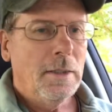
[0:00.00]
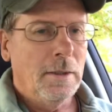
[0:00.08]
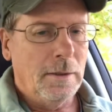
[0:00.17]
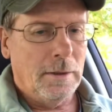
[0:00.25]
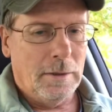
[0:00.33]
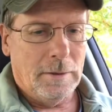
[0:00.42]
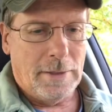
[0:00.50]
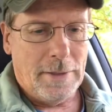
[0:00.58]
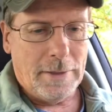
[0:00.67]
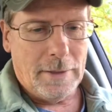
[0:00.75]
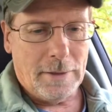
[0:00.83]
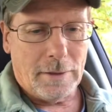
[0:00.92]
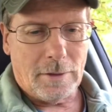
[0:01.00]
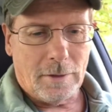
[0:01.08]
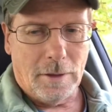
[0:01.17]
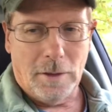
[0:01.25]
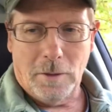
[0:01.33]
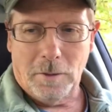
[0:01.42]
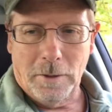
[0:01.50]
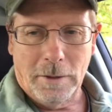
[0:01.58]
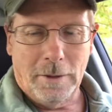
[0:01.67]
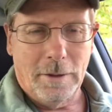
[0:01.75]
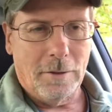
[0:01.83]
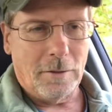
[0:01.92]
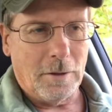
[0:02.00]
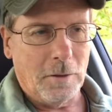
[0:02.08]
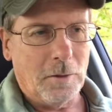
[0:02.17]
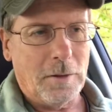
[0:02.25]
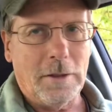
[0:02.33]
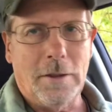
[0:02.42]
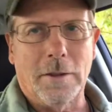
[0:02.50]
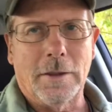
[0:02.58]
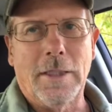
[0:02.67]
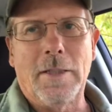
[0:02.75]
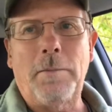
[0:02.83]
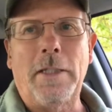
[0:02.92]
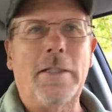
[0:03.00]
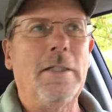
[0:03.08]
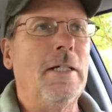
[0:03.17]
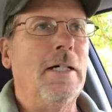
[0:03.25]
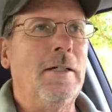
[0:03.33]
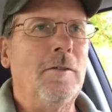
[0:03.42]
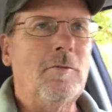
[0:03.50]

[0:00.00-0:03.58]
Uh, this, though, it is so sealed up, I could not